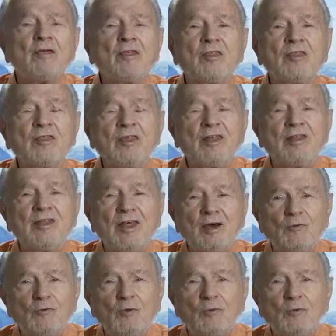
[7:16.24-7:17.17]
then
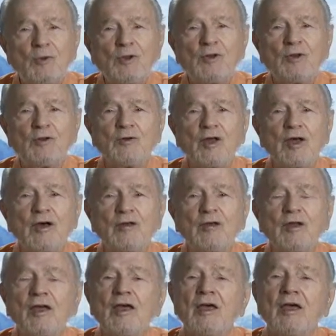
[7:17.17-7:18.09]
that will pull you
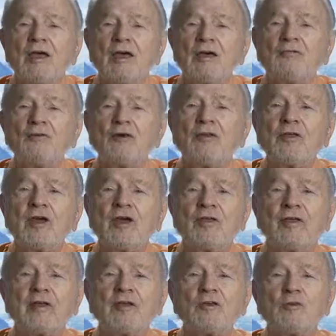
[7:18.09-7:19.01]
down. If, on the
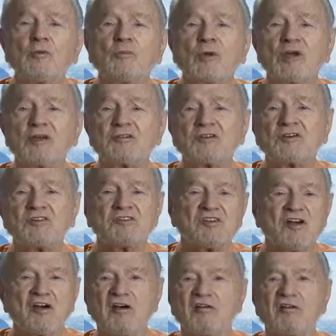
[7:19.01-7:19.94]
other hand, you bluster and
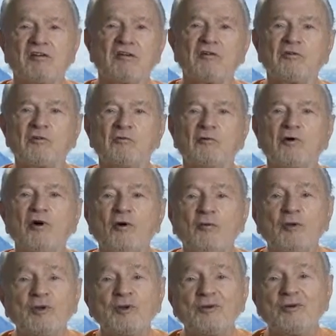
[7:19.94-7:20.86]
say, "I didn't do
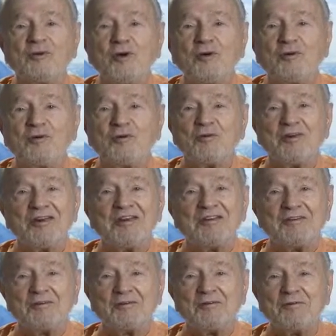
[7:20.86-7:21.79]
wrong," when you know you
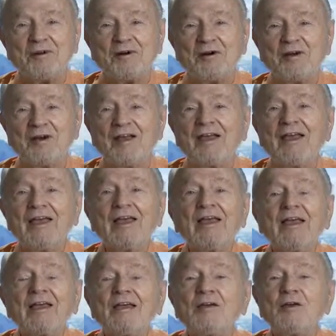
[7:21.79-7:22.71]
did do wrong,
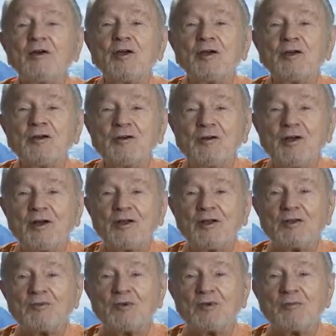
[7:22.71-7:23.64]
your inner
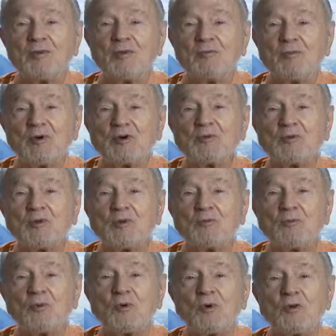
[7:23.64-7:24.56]
knowledge will be much more
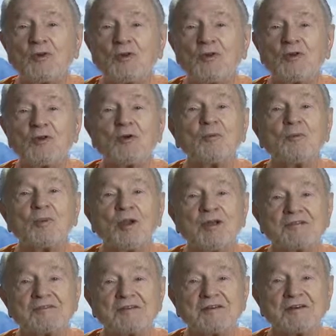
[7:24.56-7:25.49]
important than your
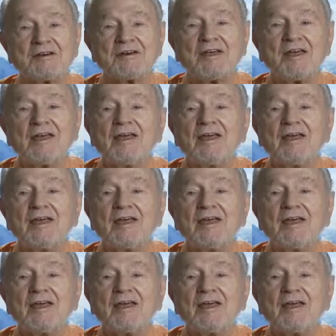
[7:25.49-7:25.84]
bluster.